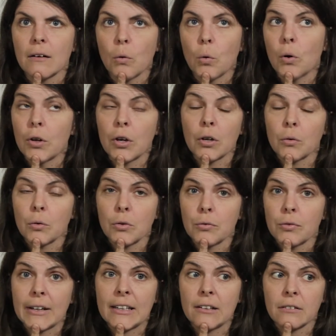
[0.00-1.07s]
or you can also
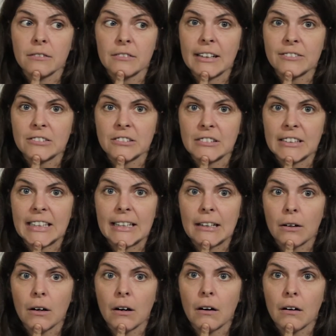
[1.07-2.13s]
find it on Ravelry
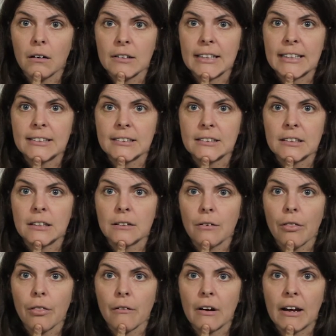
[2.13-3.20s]
or Test Knit
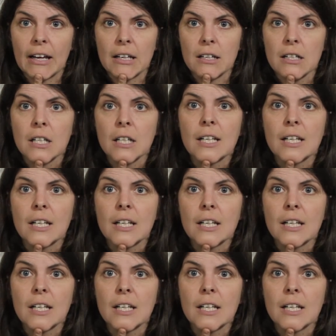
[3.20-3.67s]
thread,